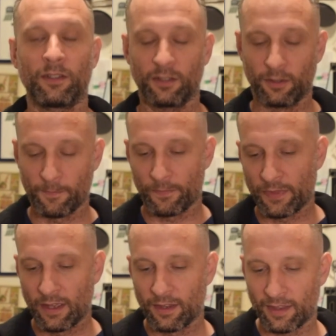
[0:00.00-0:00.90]
So
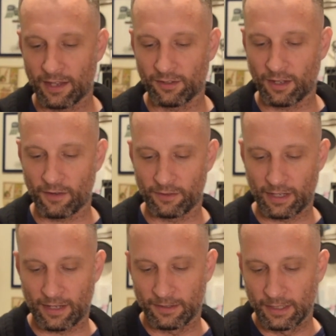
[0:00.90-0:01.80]
thanks a lot for
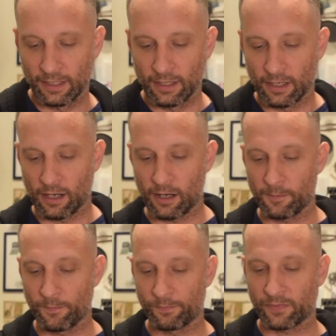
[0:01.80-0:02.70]
that.
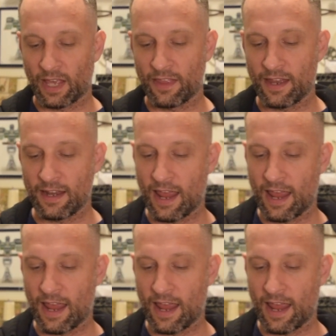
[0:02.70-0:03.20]
And then